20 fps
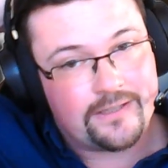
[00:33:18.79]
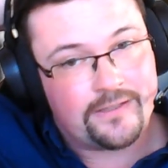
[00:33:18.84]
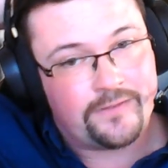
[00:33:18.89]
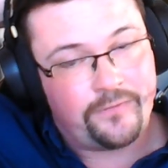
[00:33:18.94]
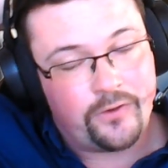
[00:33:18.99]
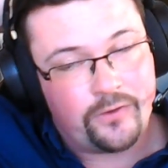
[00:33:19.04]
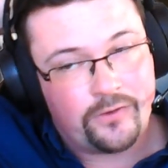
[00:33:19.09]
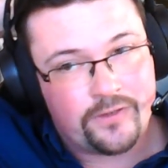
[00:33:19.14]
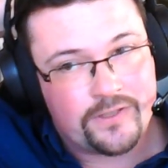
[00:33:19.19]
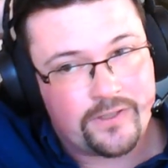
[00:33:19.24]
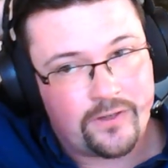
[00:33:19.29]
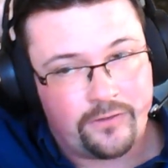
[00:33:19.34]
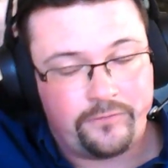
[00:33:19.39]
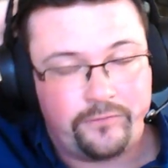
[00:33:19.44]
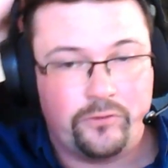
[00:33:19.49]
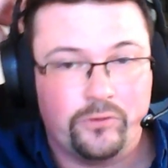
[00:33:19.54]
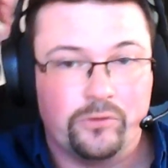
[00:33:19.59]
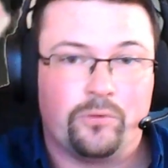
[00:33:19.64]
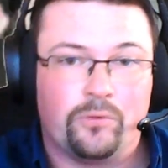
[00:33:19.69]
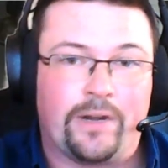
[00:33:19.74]
is focused on
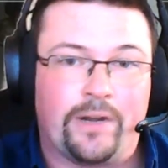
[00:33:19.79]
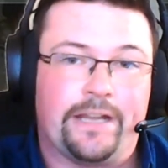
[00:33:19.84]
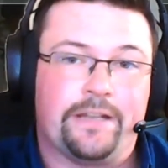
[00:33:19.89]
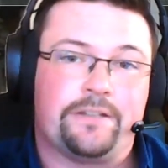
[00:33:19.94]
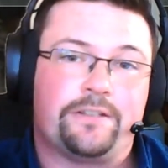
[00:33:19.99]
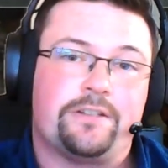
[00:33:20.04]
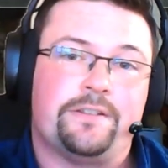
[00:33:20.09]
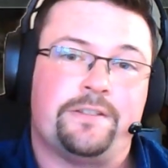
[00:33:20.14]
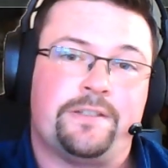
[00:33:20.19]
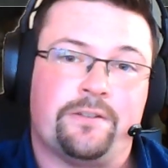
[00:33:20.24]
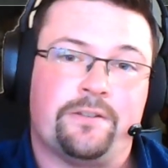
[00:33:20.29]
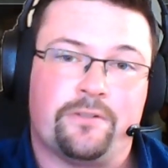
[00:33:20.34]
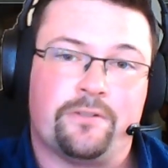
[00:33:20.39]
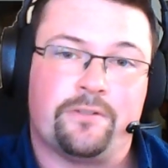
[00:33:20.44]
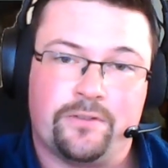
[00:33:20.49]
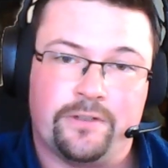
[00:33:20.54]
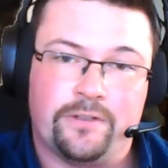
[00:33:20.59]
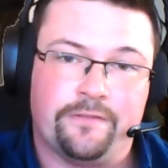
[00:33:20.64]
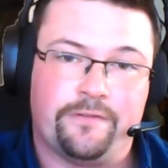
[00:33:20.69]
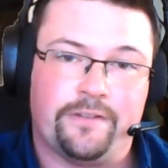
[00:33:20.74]
full range, 0
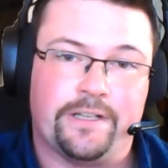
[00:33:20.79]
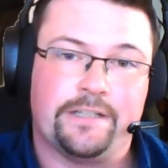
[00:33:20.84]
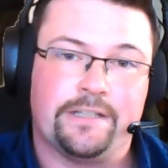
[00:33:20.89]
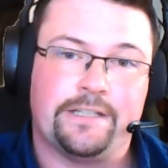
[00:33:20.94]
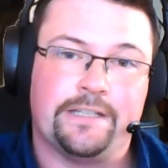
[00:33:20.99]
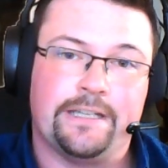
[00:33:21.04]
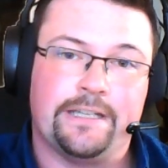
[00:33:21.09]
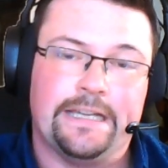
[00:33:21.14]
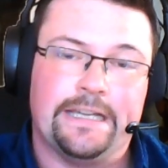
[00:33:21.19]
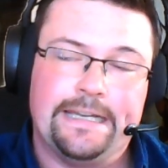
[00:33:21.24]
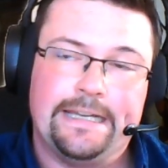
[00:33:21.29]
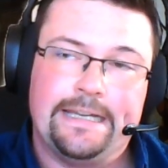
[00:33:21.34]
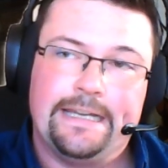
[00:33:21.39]
to infinity.